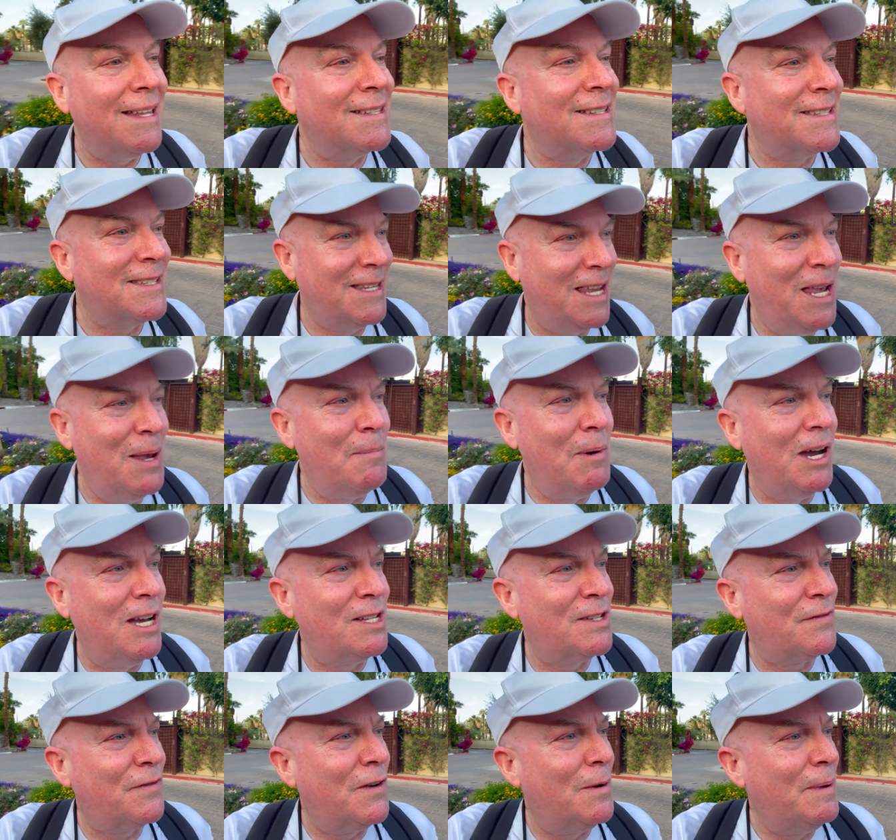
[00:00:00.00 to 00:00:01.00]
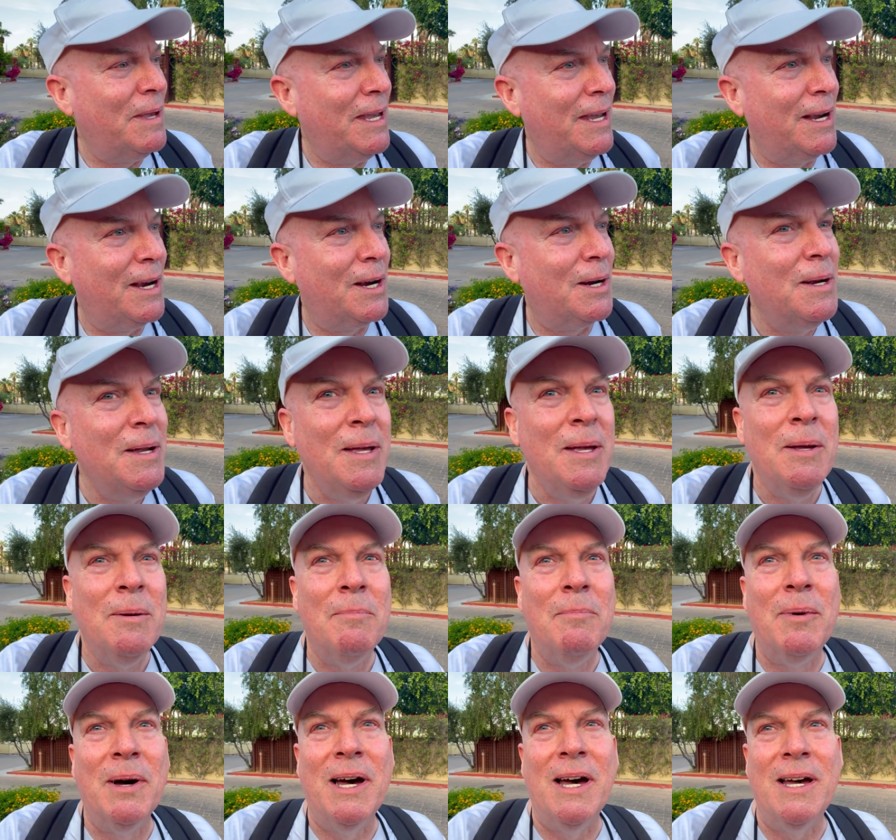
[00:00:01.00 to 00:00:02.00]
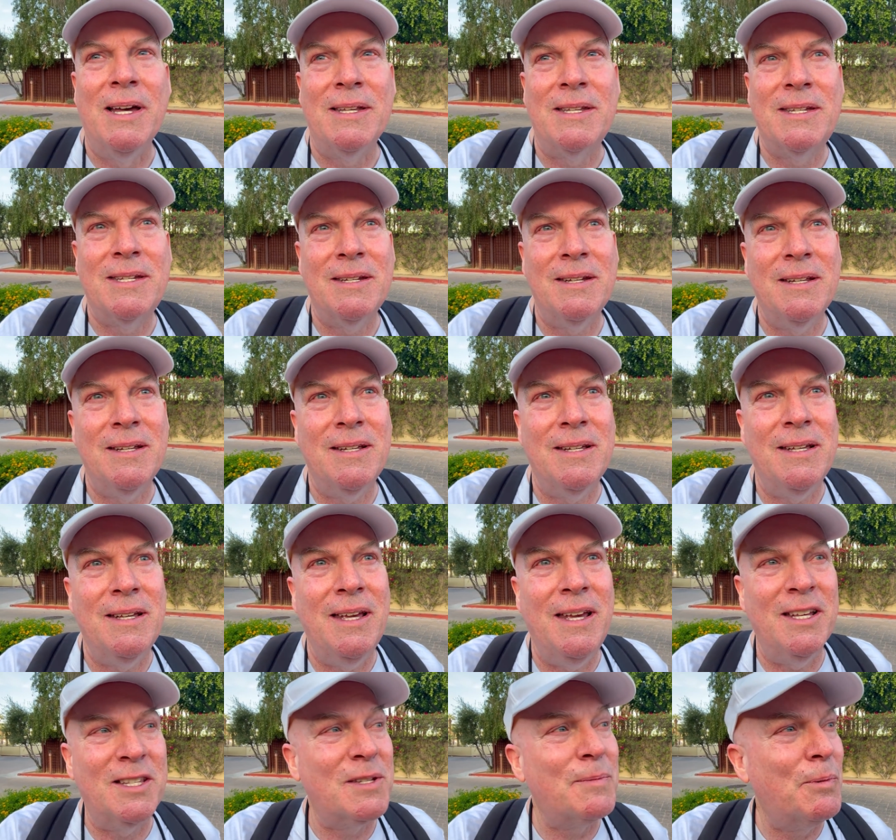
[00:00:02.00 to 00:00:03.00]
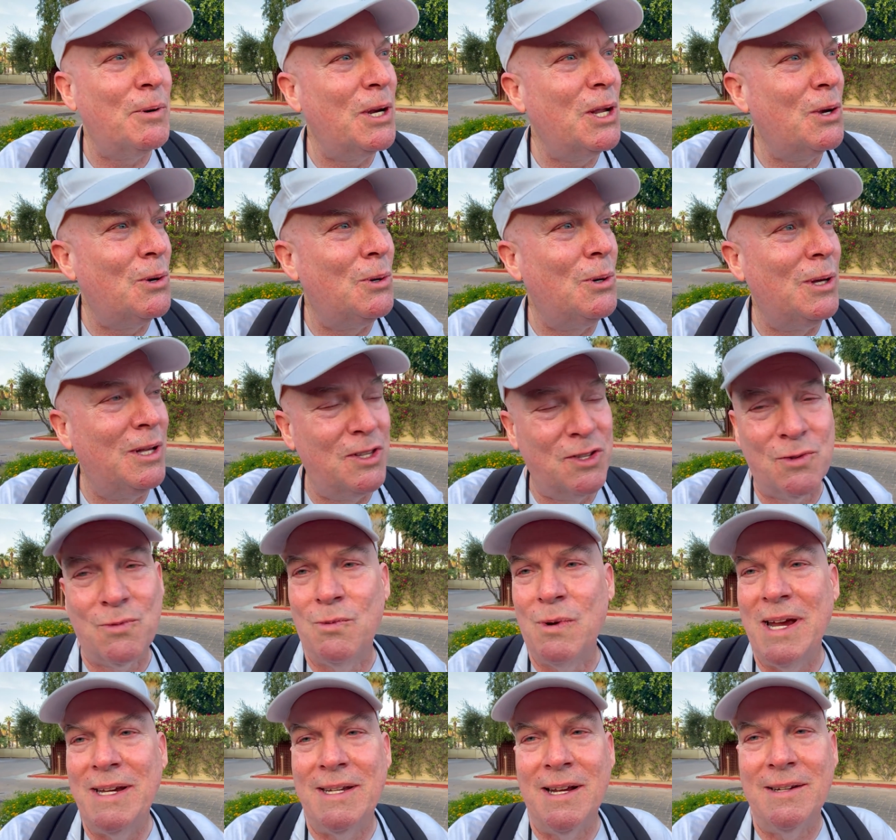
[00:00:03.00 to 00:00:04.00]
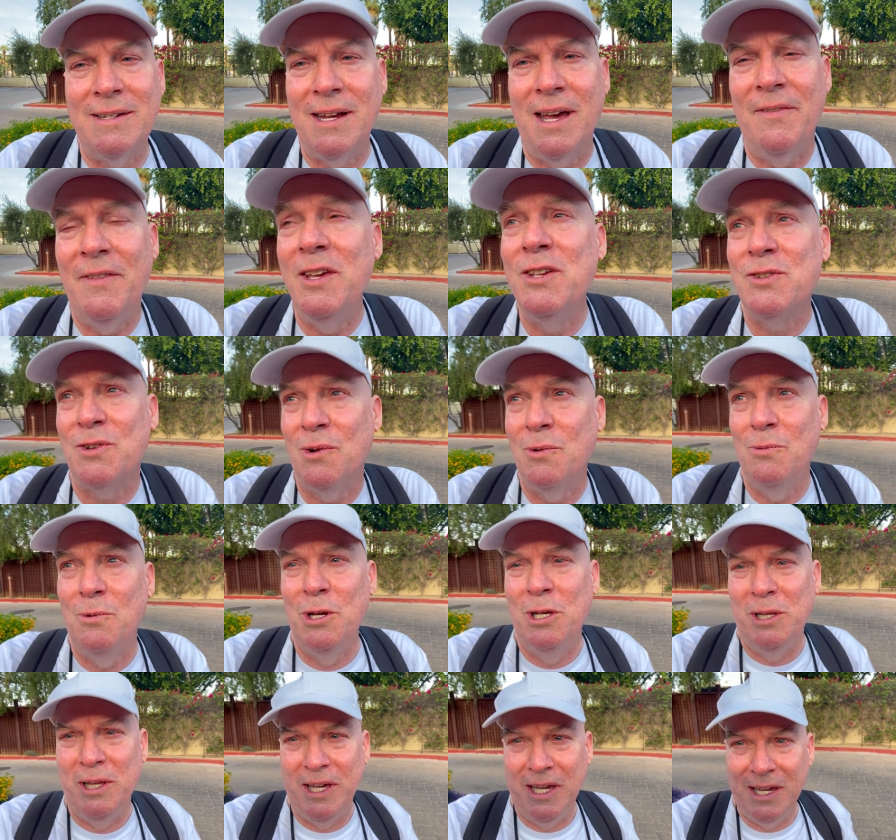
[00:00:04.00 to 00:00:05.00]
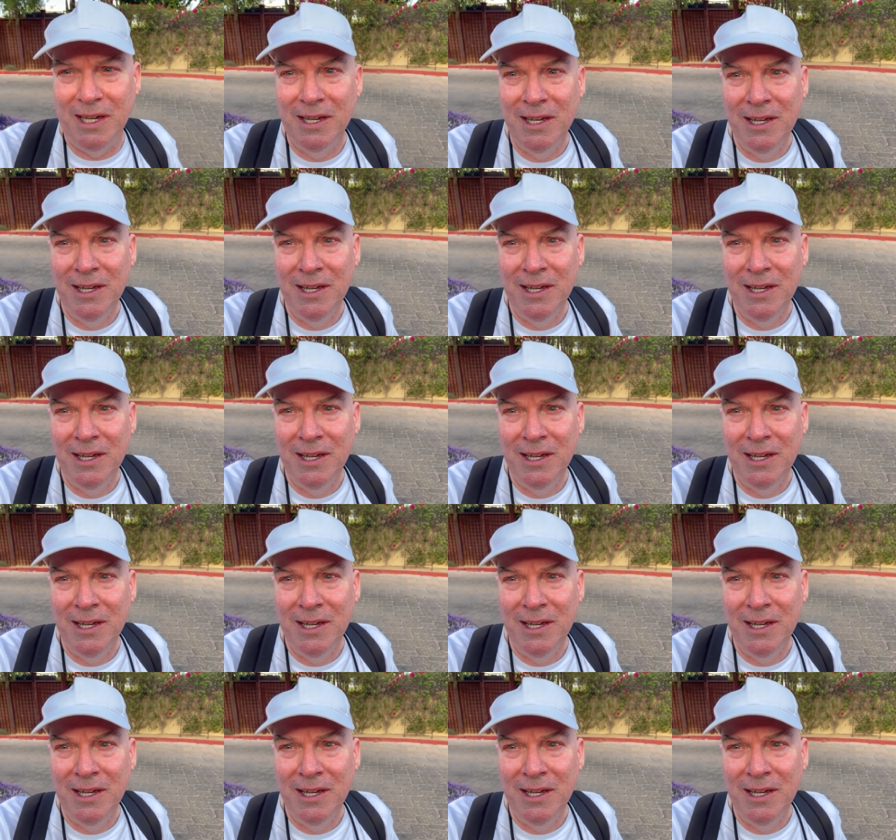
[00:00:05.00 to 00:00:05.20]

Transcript: see much from here, but it's pretty cool. It's right downtown. These are really